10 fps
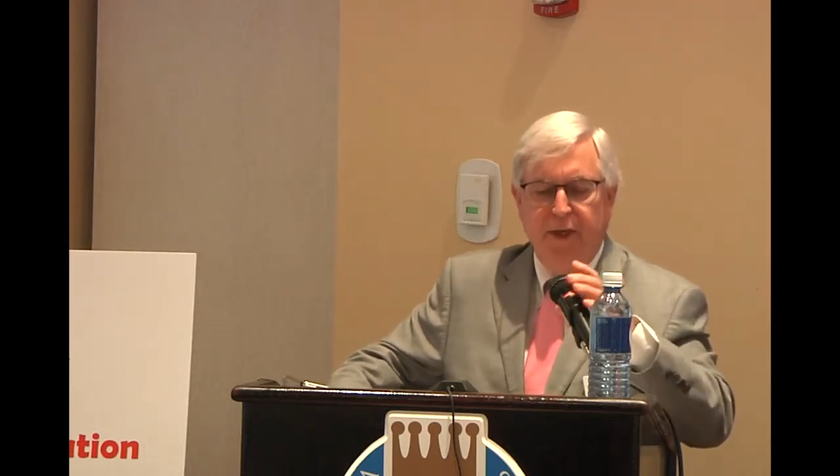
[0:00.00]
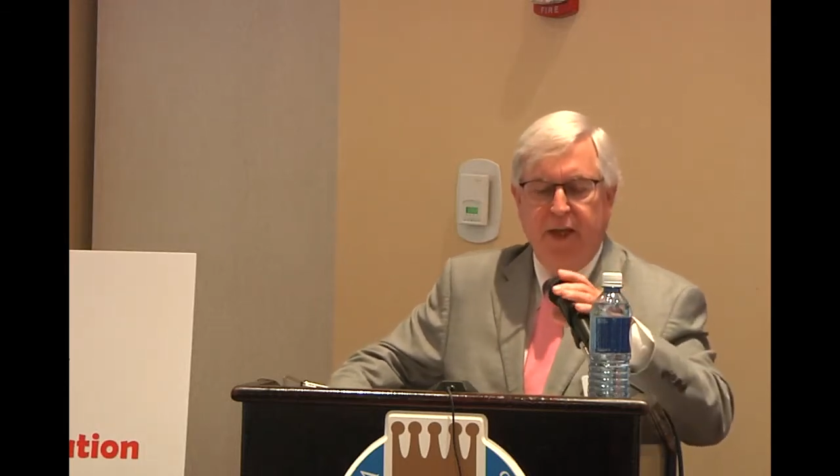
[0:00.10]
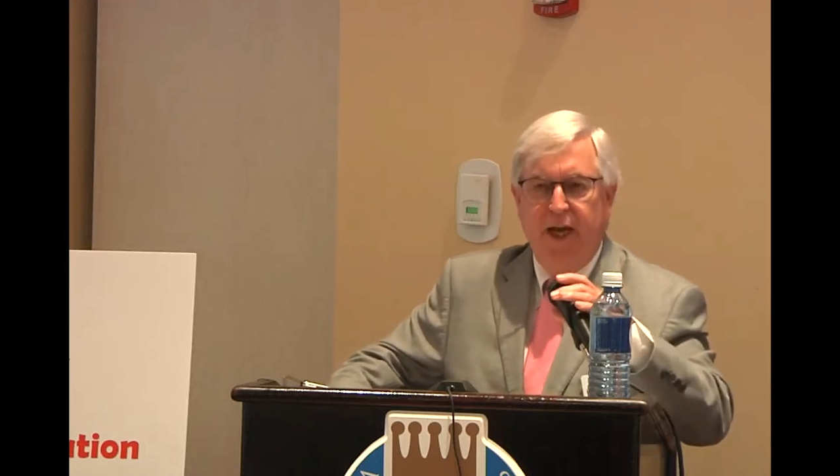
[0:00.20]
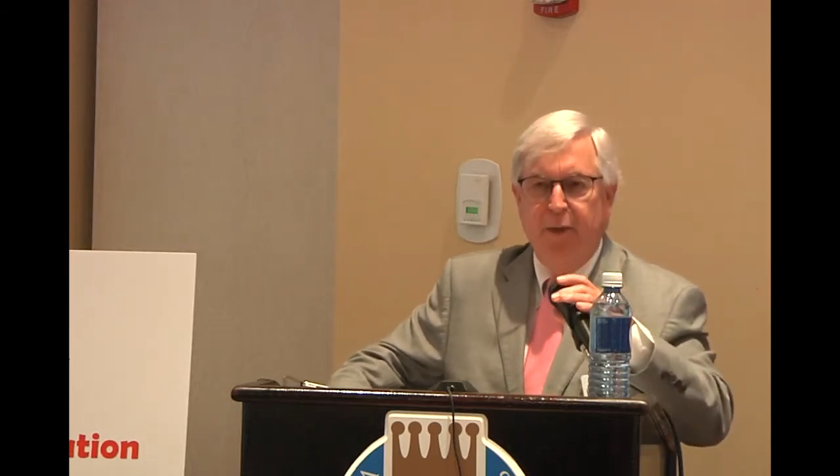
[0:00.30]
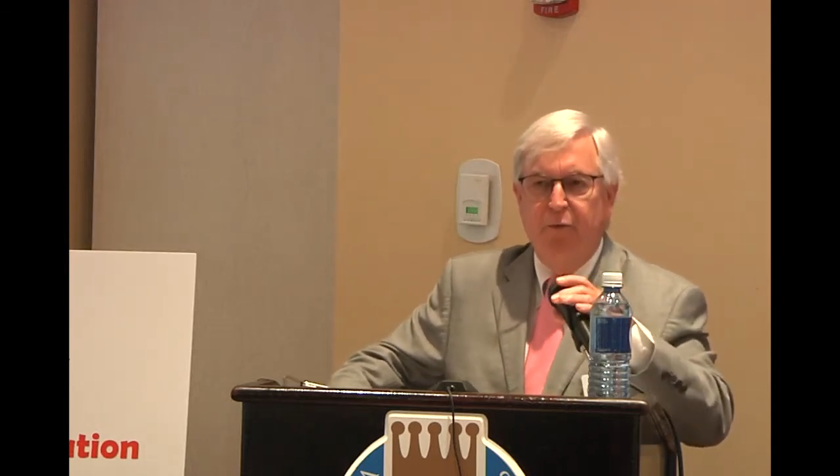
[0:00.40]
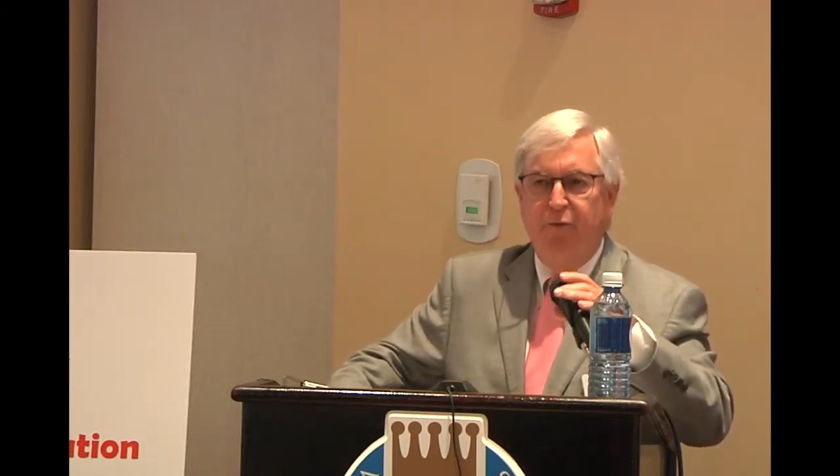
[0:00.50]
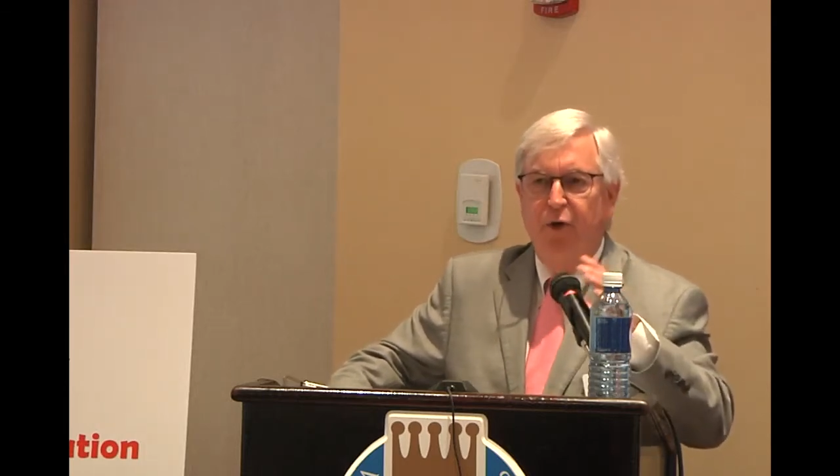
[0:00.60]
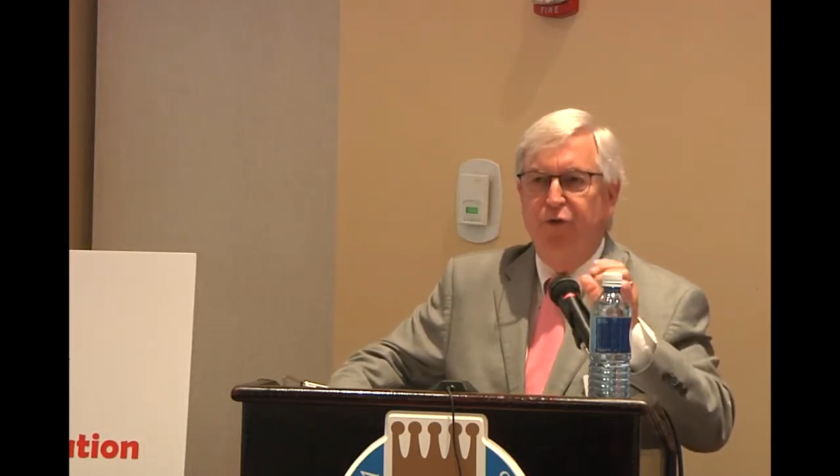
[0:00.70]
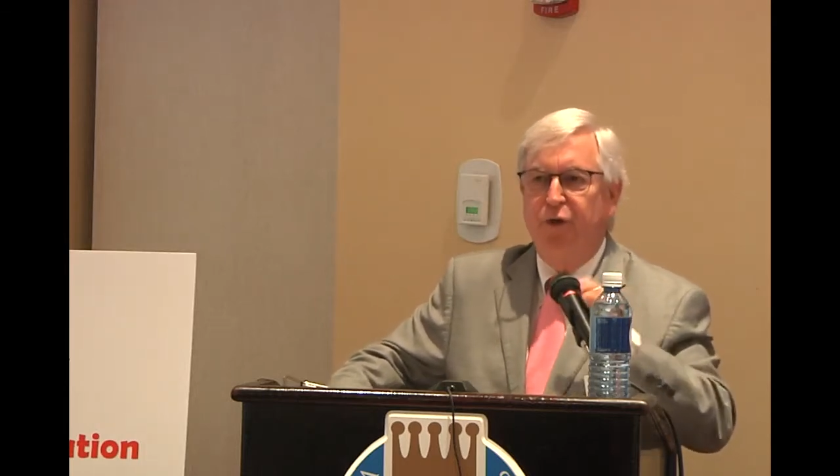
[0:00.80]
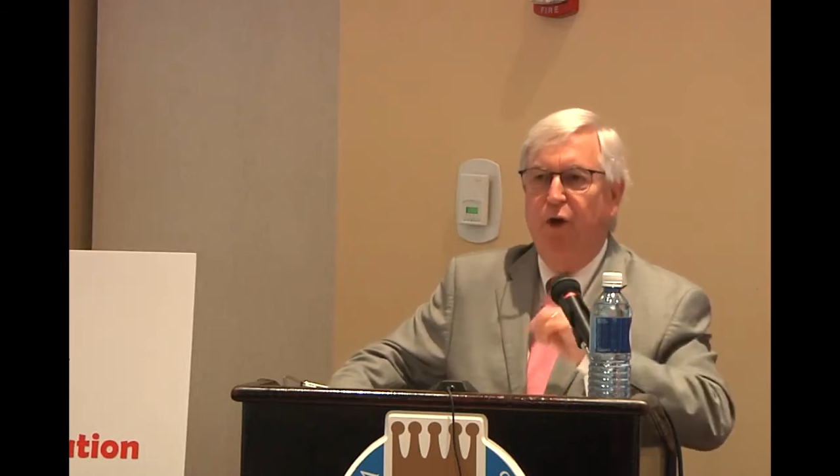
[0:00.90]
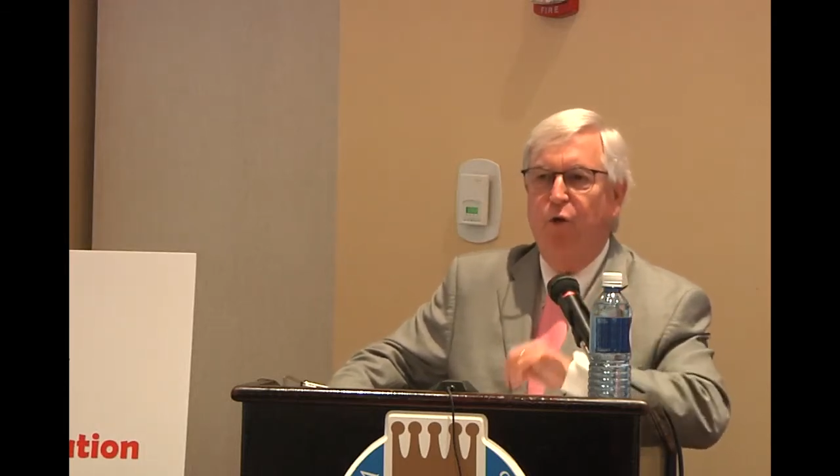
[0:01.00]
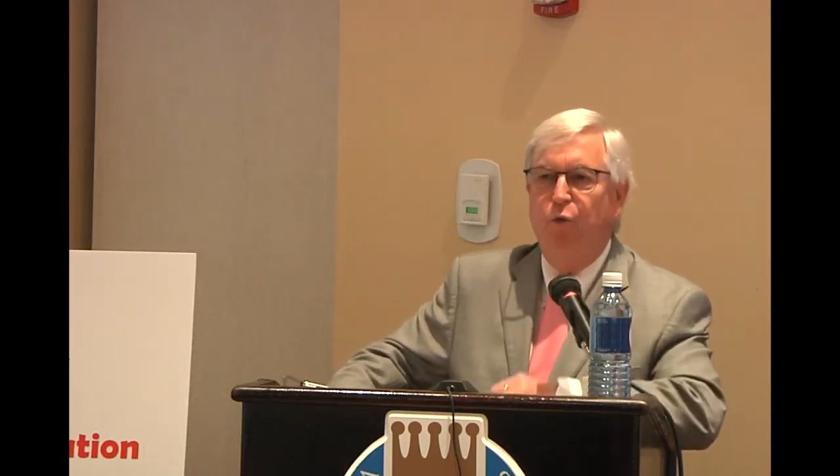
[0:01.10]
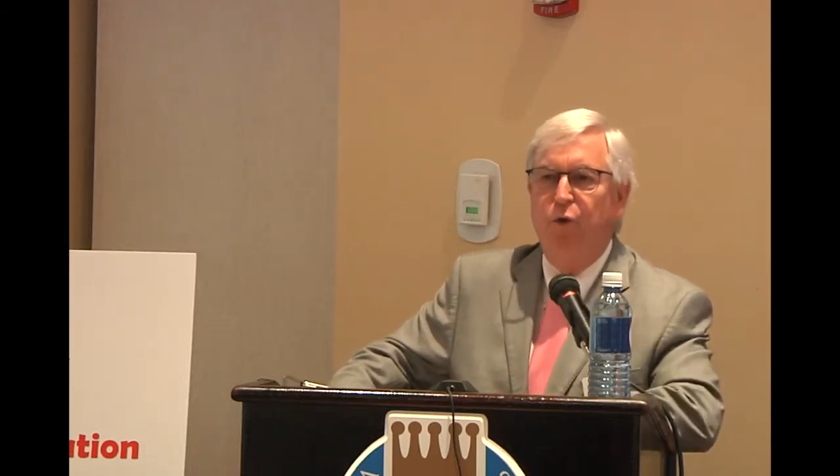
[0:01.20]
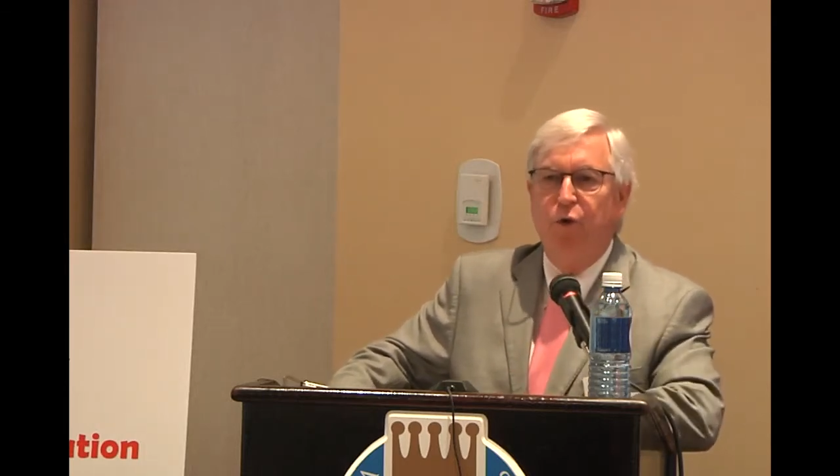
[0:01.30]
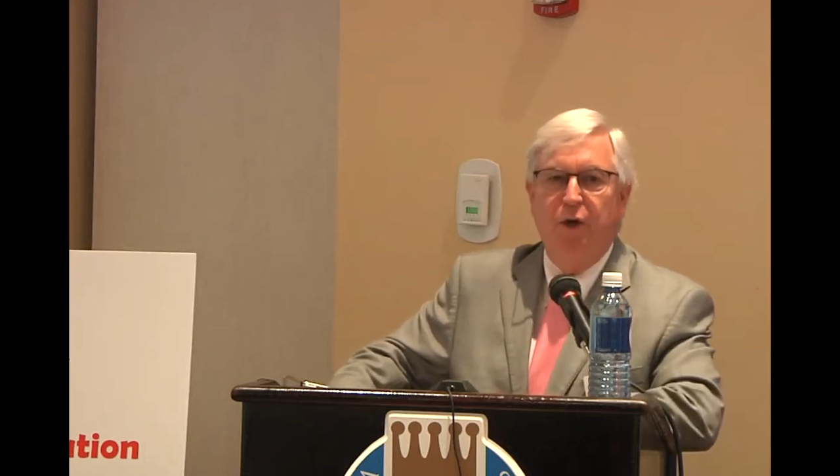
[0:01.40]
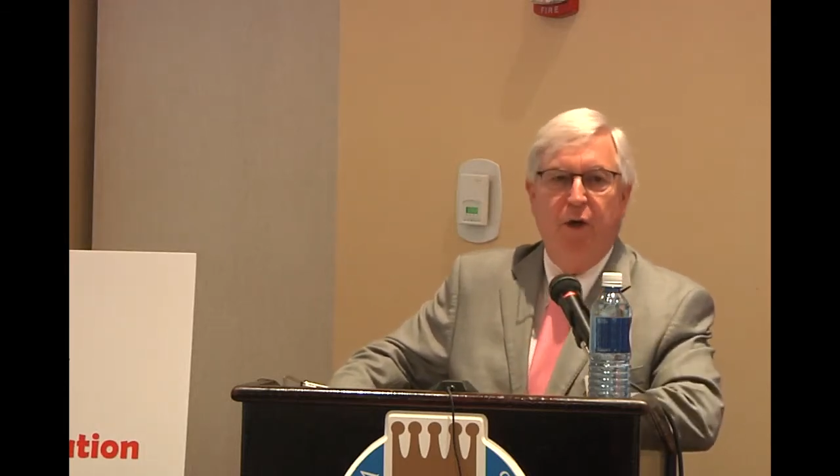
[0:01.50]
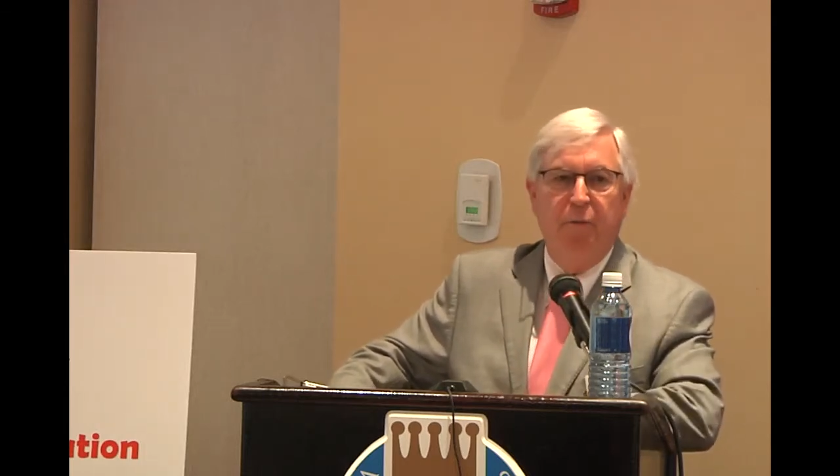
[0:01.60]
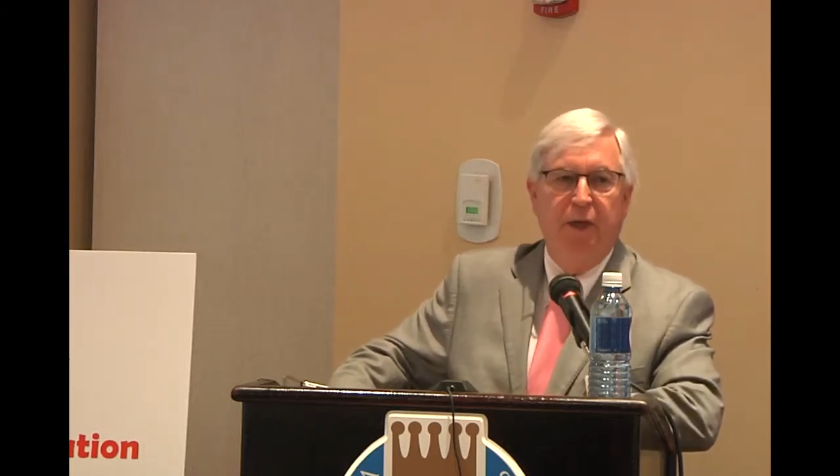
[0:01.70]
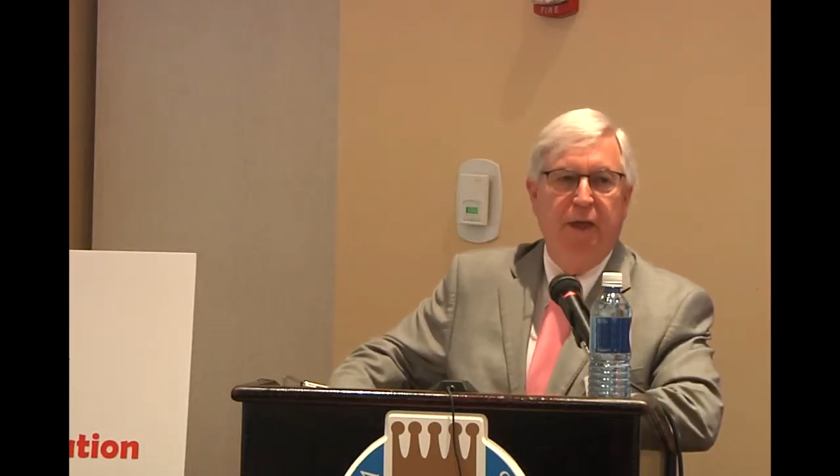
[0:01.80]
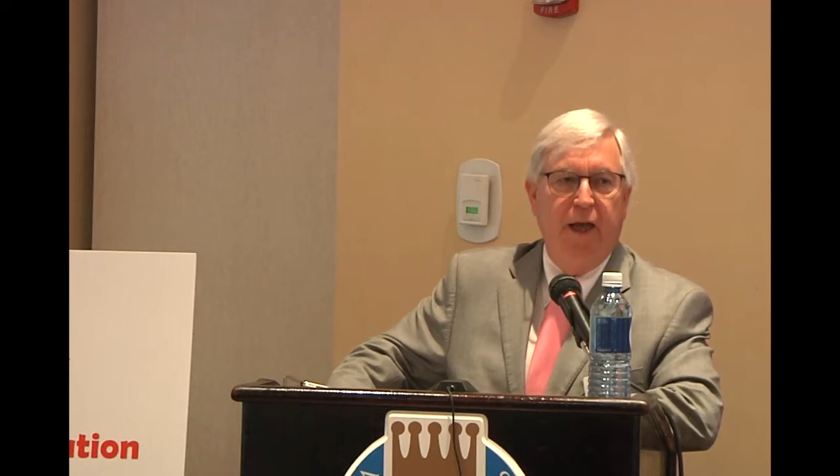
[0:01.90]
Katie Bavoso will
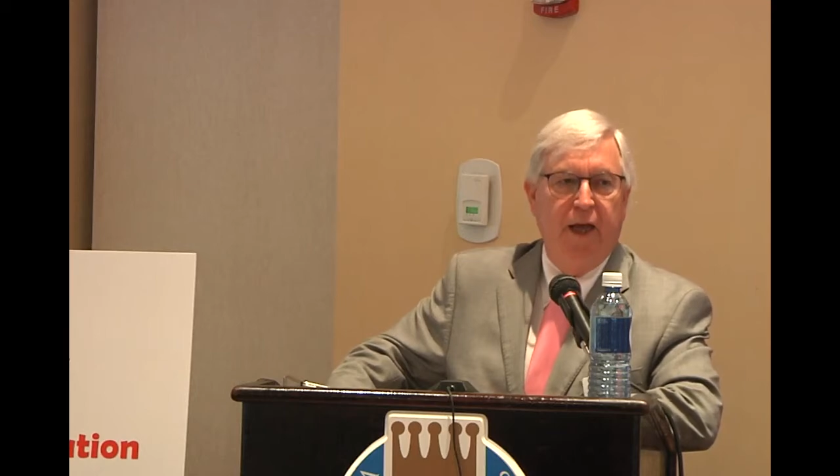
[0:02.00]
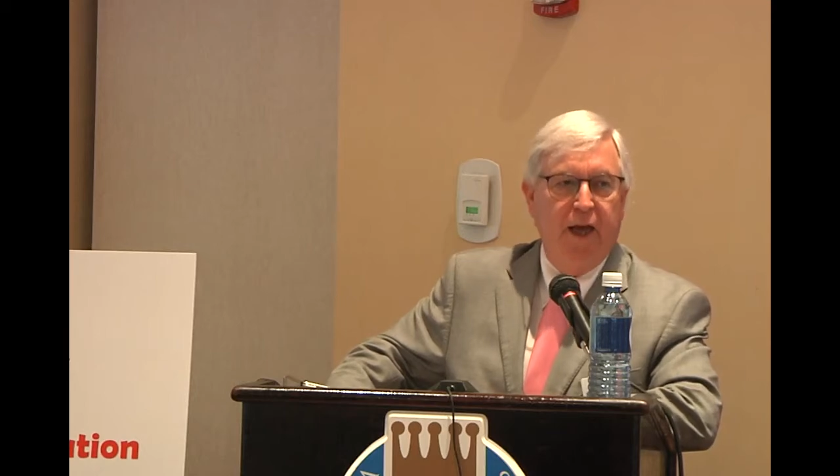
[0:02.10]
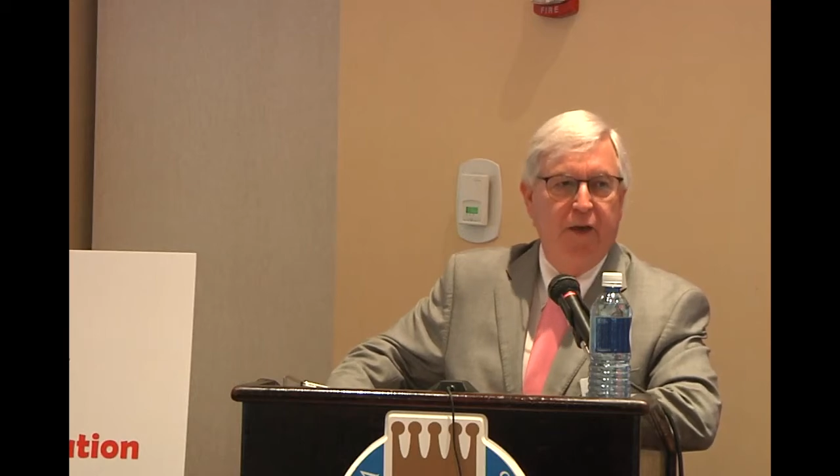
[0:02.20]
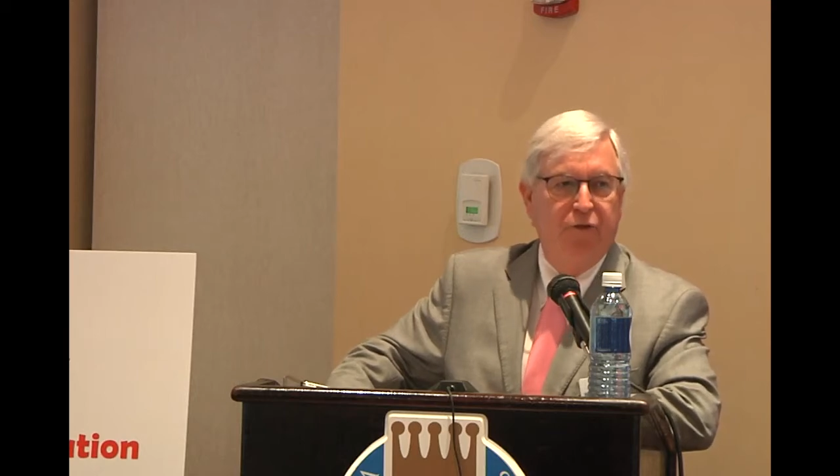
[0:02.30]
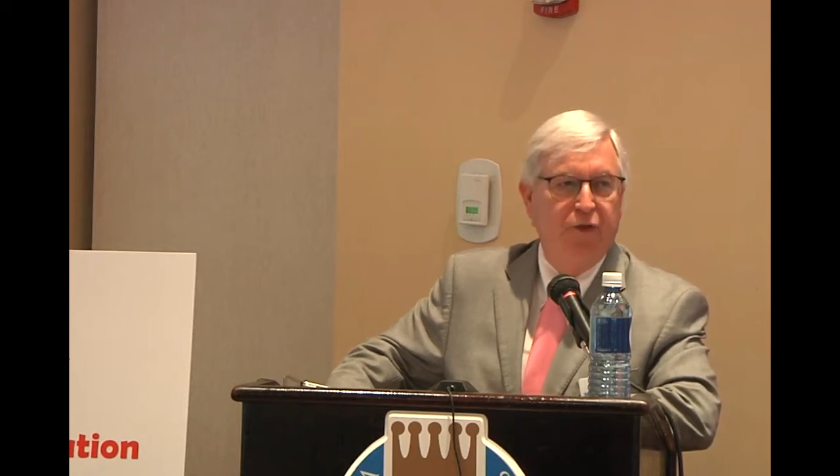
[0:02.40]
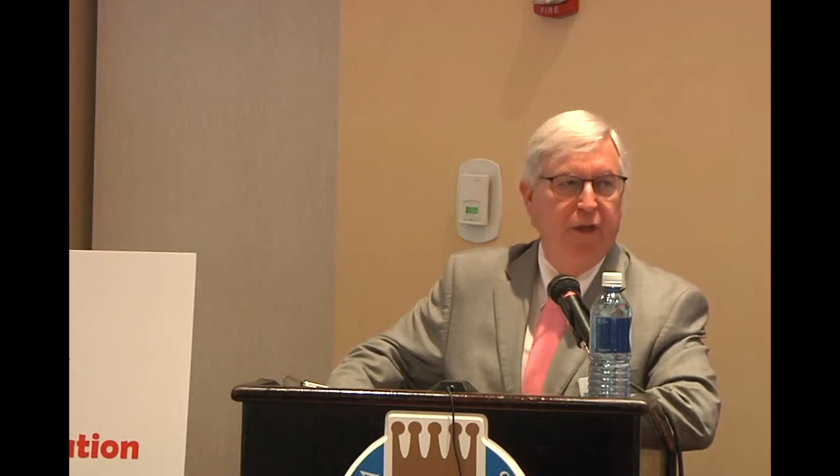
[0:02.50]
come in as